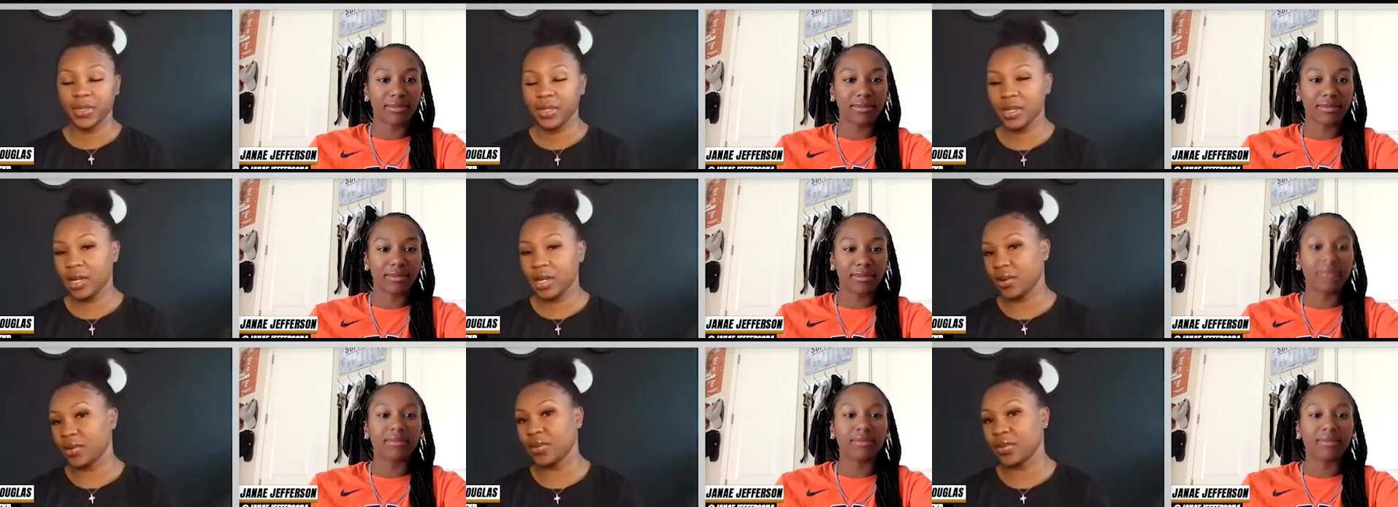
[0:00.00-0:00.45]

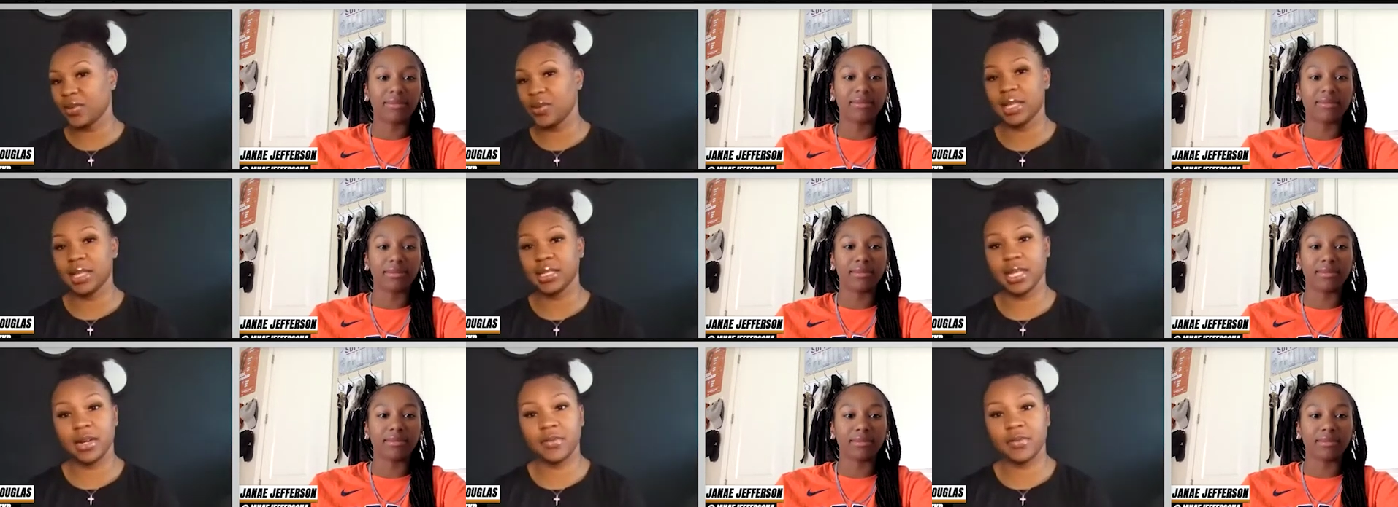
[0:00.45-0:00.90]
Speaker 1: You know,
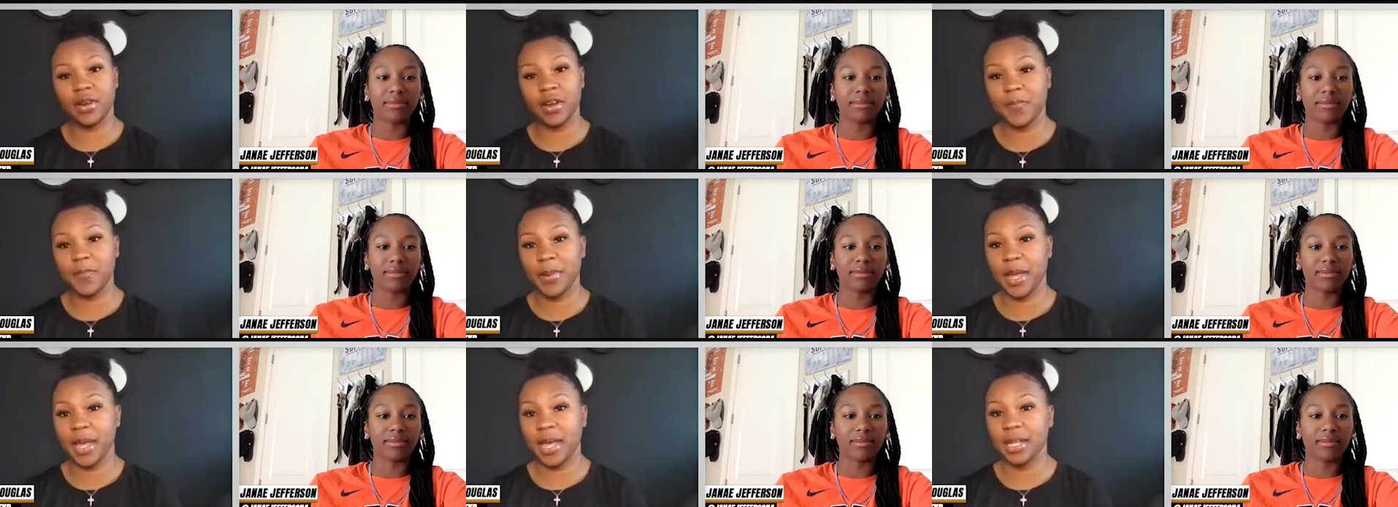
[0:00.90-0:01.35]
you guys had a
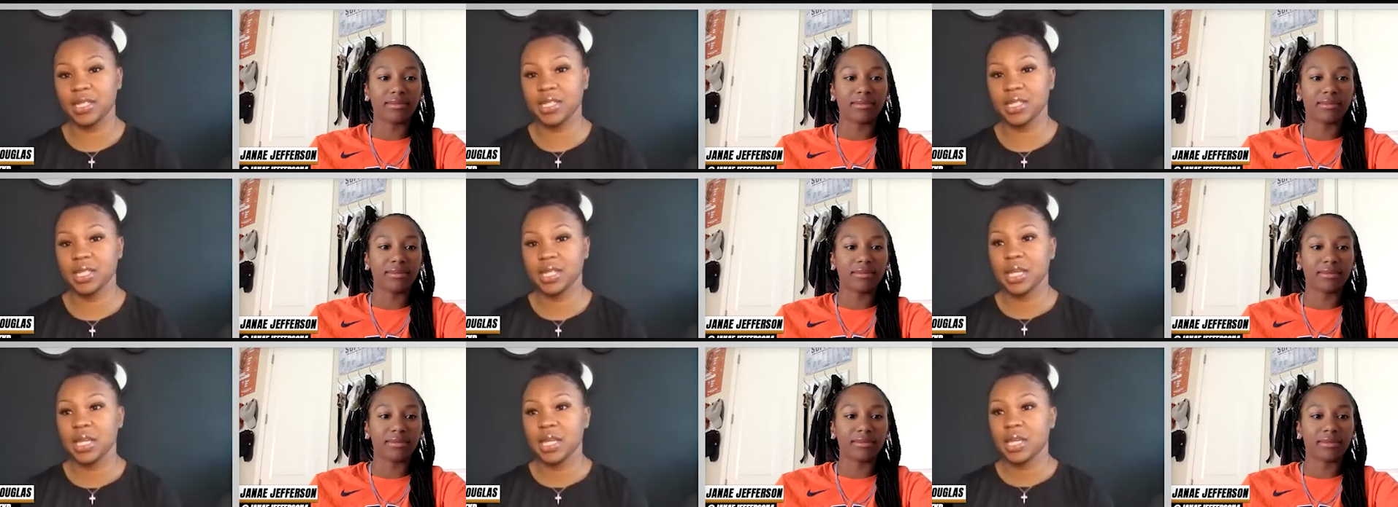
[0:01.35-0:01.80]
rough
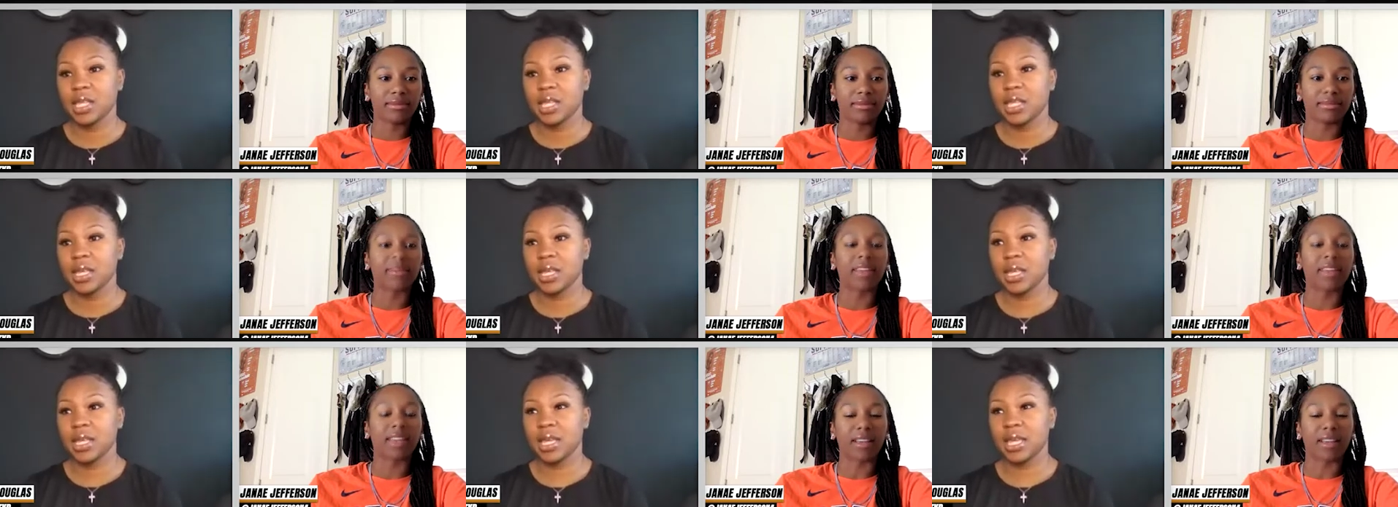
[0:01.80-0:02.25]
patch,
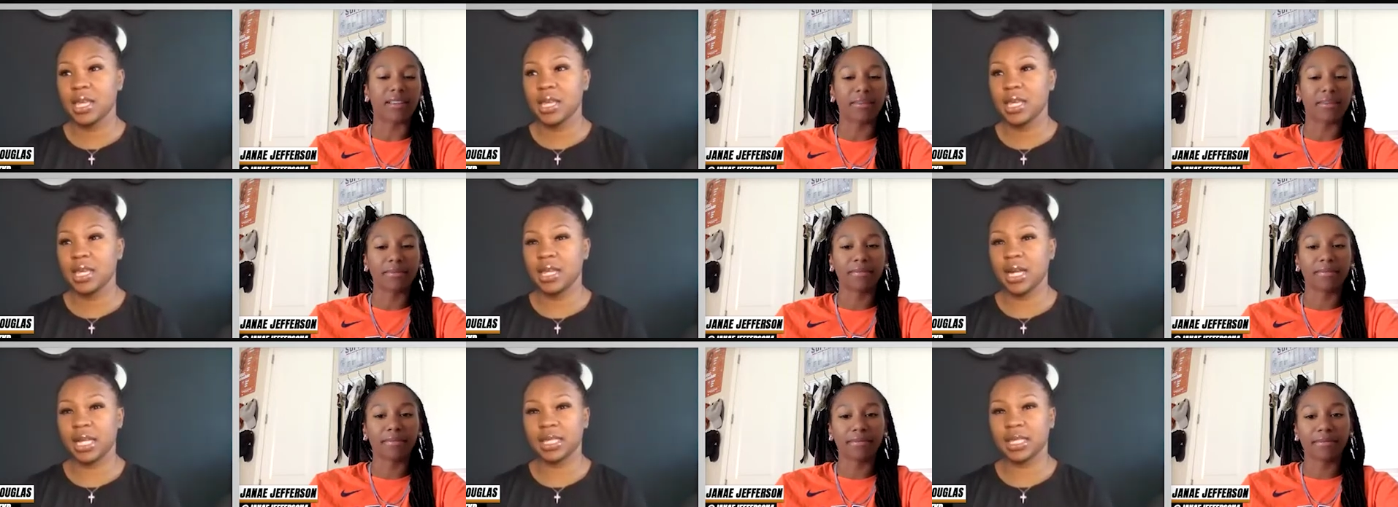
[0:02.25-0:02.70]

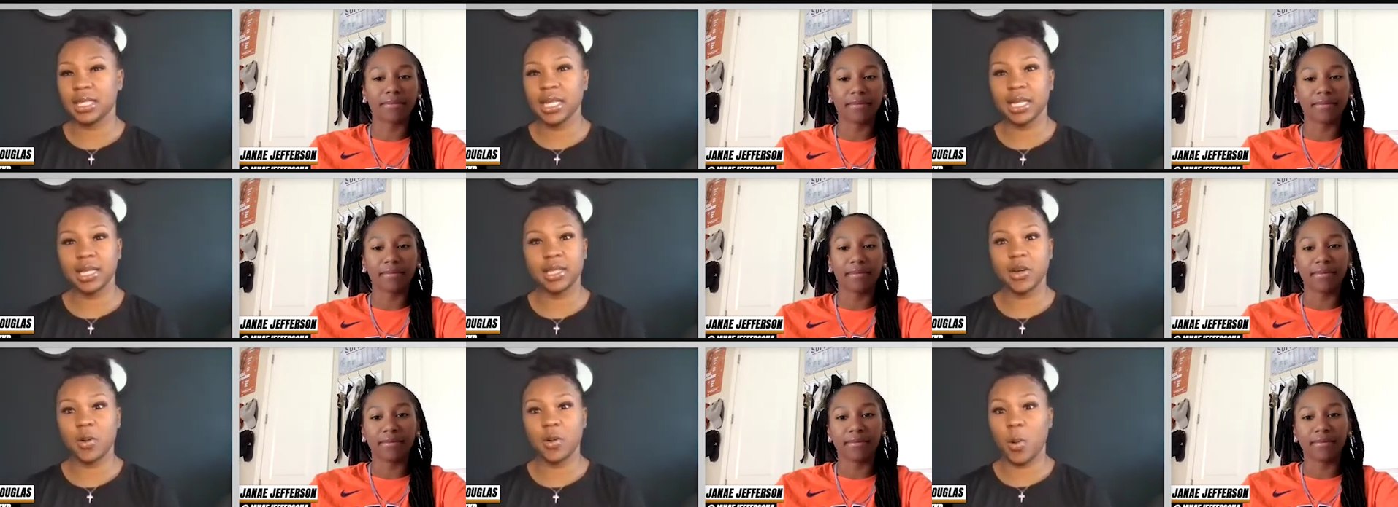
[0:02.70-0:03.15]
and I
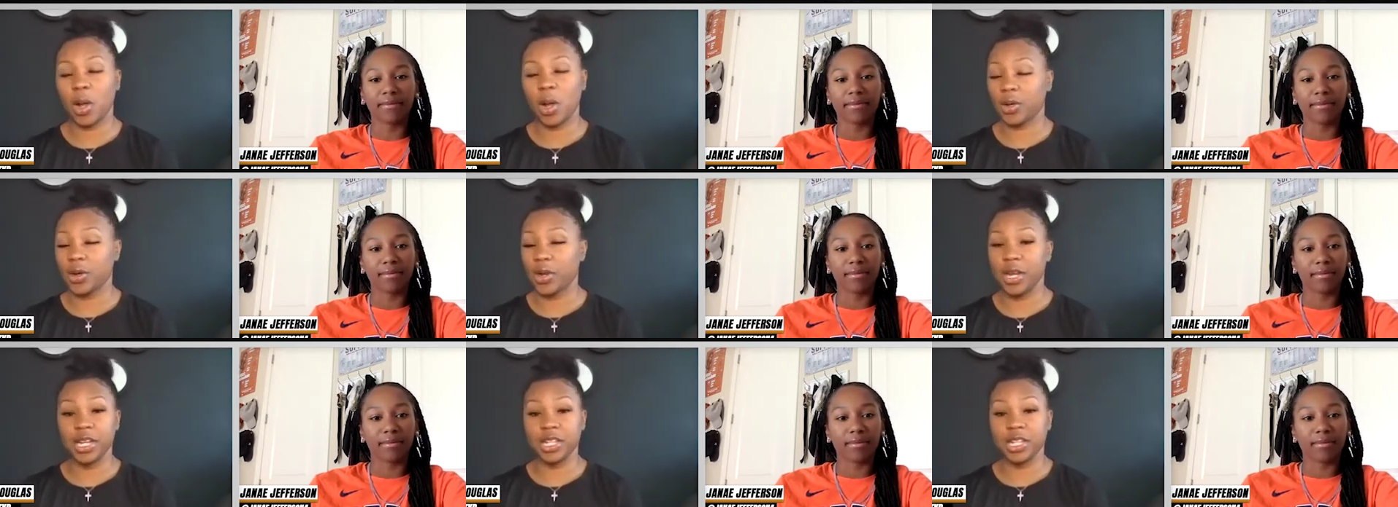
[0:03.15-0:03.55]
think Clearwater,